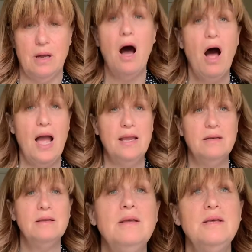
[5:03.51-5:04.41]

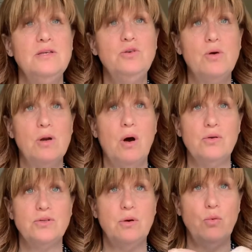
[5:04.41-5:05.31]
hide is you could
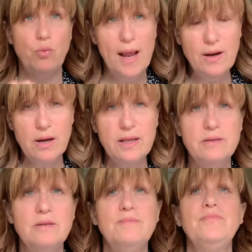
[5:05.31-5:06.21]
also write on it,